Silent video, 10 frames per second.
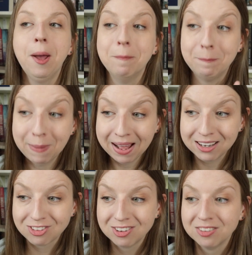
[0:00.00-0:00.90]

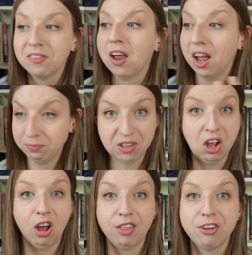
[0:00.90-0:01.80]
but the
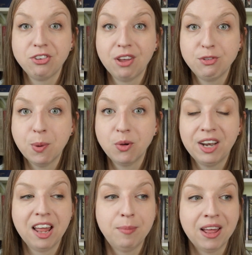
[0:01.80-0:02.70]
authors have spoken
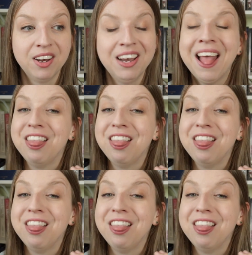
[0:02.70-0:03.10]
out about it.